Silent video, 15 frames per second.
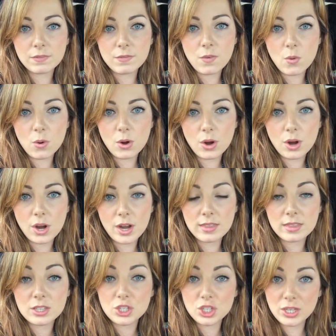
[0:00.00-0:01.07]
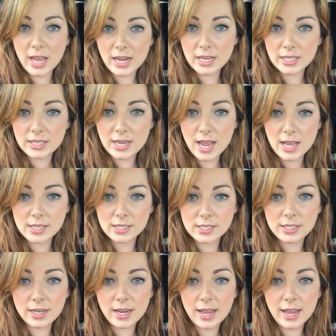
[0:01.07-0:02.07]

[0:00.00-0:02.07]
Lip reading: for the genetic test.